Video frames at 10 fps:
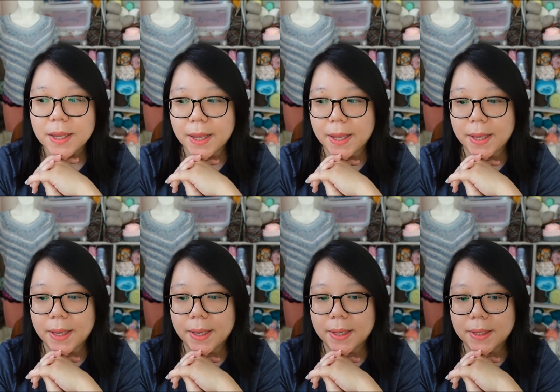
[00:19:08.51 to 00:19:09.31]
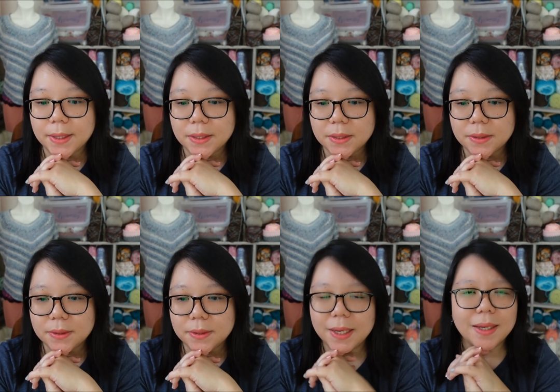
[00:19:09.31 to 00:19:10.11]
And
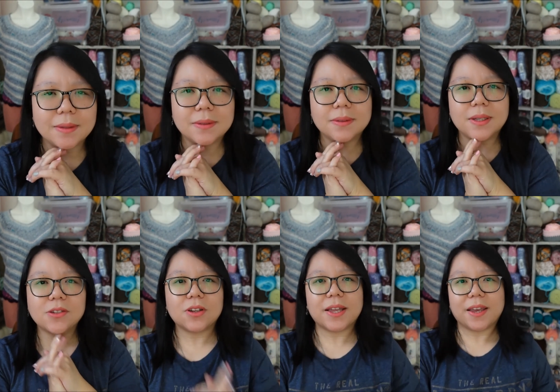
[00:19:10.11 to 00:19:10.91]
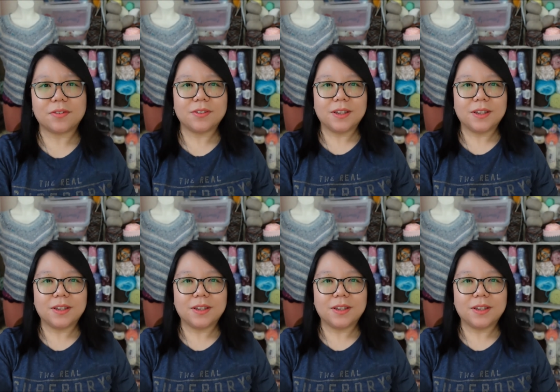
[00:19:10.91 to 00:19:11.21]
yeah, that's all I have.